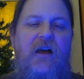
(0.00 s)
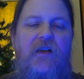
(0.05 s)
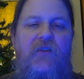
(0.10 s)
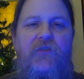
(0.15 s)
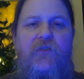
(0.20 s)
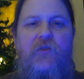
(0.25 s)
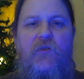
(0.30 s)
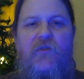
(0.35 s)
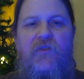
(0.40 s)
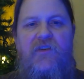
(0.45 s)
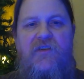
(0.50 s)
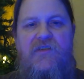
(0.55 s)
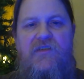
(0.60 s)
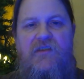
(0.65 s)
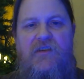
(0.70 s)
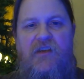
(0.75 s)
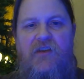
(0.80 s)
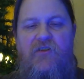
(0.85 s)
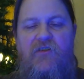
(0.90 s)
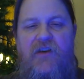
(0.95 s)
So this
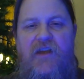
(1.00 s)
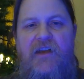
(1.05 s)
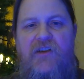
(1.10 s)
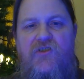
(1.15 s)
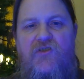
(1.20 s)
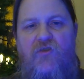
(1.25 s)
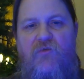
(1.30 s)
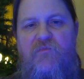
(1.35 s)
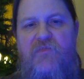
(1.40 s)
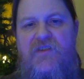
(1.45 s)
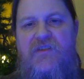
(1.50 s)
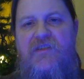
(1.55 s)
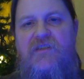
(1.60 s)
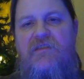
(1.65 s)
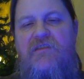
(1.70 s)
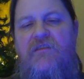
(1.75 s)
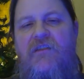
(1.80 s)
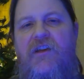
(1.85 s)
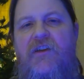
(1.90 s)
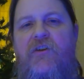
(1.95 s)
international
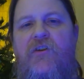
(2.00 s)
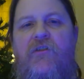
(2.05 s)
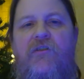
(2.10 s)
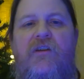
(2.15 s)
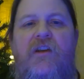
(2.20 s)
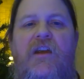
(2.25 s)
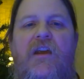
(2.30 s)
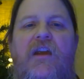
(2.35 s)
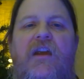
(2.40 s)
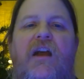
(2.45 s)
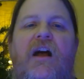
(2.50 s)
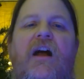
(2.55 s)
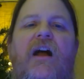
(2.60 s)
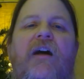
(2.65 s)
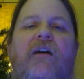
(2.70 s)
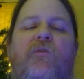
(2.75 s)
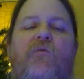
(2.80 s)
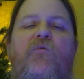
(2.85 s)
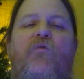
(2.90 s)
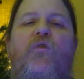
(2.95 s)
business letter
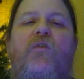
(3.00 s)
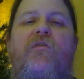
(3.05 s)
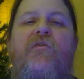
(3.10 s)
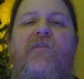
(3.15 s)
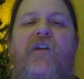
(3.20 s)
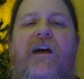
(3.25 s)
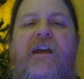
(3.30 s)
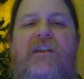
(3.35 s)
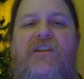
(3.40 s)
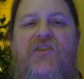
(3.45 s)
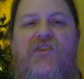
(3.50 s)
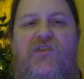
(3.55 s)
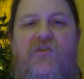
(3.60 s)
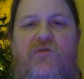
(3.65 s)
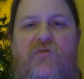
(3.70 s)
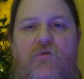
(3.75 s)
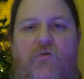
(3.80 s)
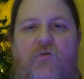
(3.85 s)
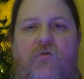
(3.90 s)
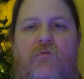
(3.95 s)
will find
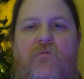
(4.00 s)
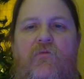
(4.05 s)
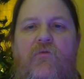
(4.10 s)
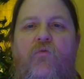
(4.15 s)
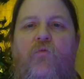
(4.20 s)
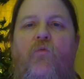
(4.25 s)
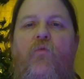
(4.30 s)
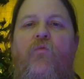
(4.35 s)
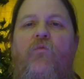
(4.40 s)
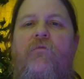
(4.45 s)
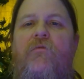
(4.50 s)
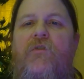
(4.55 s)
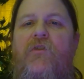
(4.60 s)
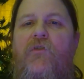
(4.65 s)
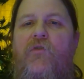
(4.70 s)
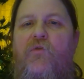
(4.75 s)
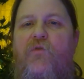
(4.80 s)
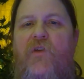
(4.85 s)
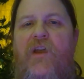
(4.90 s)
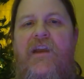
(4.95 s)
you
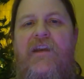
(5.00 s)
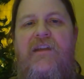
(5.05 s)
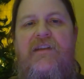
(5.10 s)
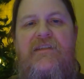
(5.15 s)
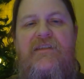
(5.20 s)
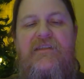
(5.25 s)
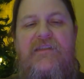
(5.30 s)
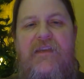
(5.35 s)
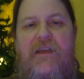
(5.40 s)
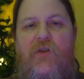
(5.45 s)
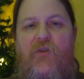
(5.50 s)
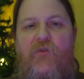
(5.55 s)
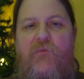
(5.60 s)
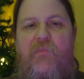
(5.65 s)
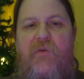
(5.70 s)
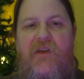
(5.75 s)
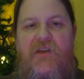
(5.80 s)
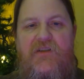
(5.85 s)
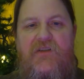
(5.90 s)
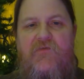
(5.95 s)
creating a sales
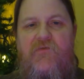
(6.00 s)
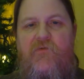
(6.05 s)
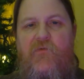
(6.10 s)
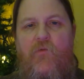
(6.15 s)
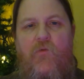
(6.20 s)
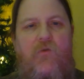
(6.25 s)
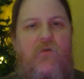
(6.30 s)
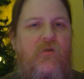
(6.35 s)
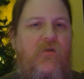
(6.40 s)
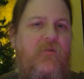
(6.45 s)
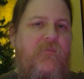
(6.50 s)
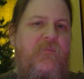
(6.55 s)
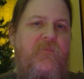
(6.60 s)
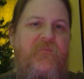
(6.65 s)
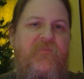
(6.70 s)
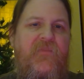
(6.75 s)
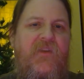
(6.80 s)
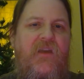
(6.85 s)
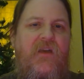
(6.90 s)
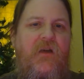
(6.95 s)
pitch for
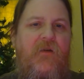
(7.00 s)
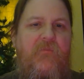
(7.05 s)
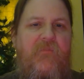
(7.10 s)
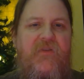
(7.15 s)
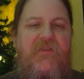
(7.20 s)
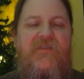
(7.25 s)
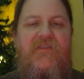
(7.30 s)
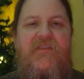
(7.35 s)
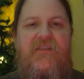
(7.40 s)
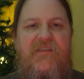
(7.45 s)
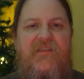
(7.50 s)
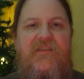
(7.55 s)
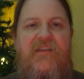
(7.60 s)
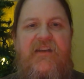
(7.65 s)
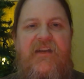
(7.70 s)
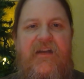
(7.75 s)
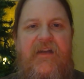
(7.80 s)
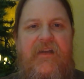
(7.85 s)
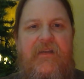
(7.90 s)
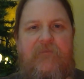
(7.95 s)
a business
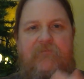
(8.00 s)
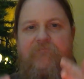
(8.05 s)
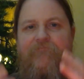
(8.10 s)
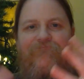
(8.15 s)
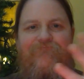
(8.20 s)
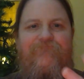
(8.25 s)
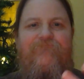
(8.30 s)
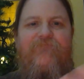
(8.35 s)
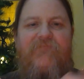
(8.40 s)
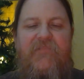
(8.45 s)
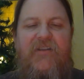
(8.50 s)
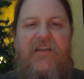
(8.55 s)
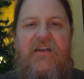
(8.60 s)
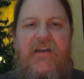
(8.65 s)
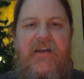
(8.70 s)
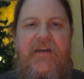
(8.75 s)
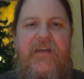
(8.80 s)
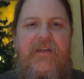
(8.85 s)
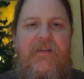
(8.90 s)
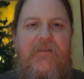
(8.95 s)
that
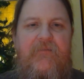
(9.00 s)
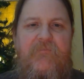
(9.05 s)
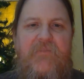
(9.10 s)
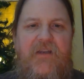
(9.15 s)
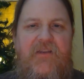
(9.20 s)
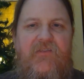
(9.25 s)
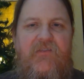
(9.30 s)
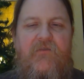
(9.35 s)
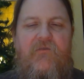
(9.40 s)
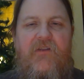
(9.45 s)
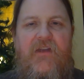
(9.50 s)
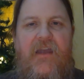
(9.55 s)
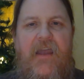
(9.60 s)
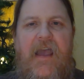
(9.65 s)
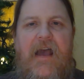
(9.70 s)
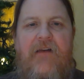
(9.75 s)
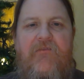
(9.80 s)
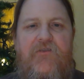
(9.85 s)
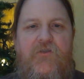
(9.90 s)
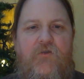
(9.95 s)
I basically
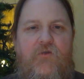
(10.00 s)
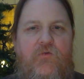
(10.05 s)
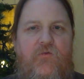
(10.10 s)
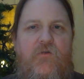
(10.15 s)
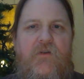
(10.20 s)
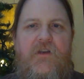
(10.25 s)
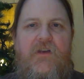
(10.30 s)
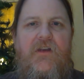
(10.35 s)
have you